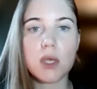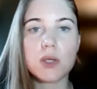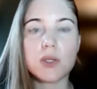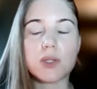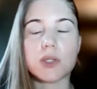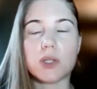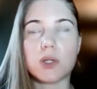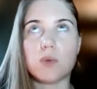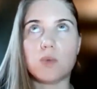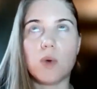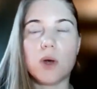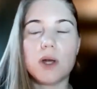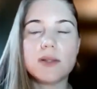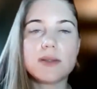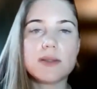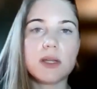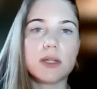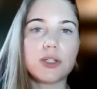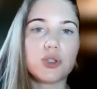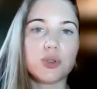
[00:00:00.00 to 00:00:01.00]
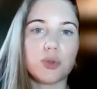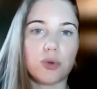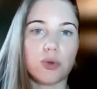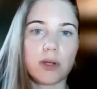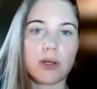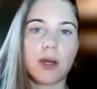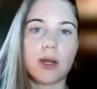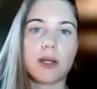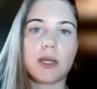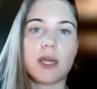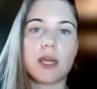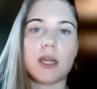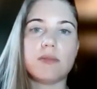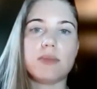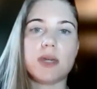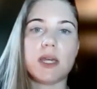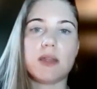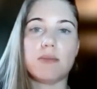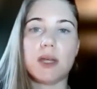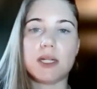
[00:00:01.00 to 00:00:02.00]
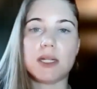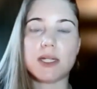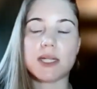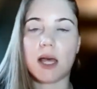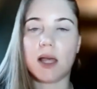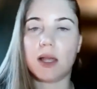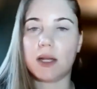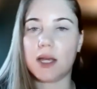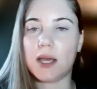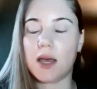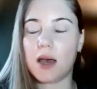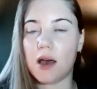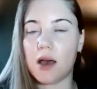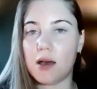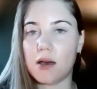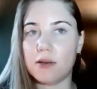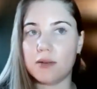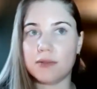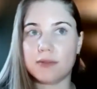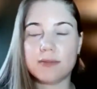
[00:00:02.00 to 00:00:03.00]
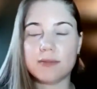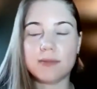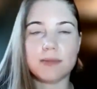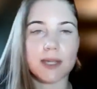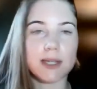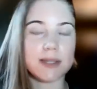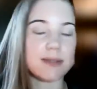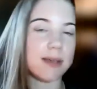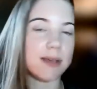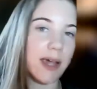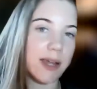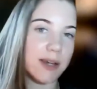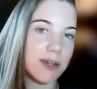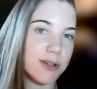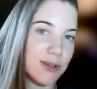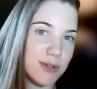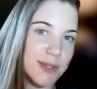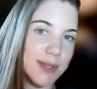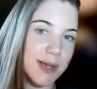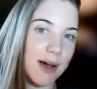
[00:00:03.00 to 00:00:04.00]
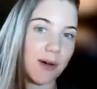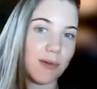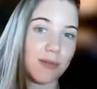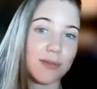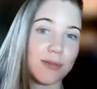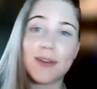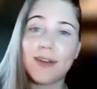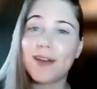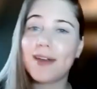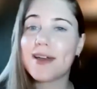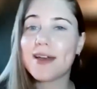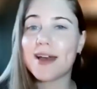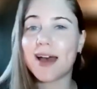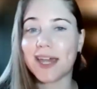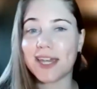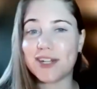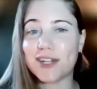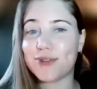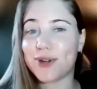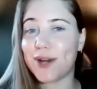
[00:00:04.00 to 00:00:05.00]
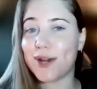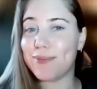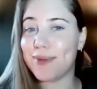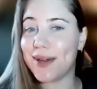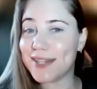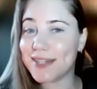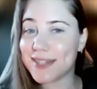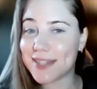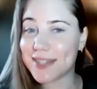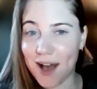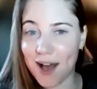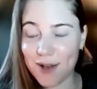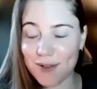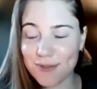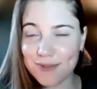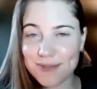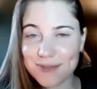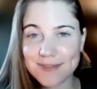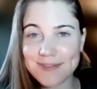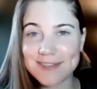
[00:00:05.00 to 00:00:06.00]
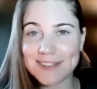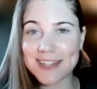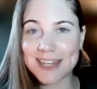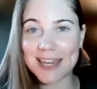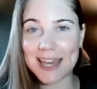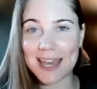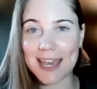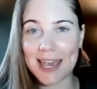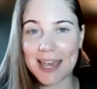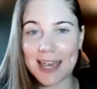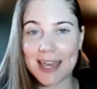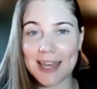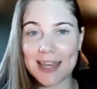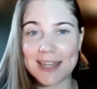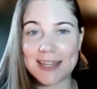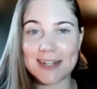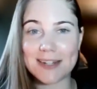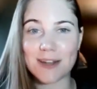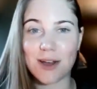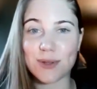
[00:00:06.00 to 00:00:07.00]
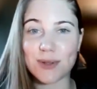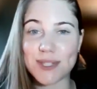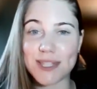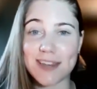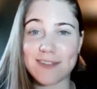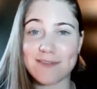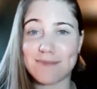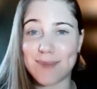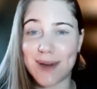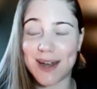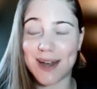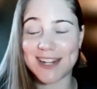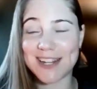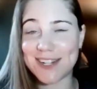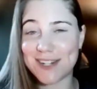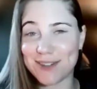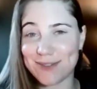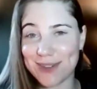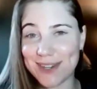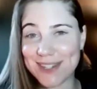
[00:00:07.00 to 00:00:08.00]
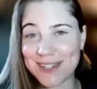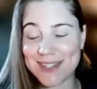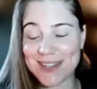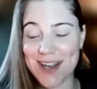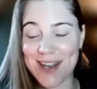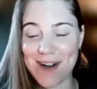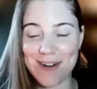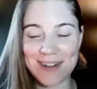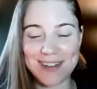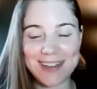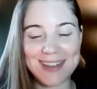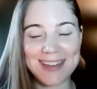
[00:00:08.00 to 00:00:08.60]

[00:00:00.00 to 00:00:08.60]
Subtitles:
So one such shortcut can be the mentality of like saying to yourself, I can train myself and I'll save money doing so.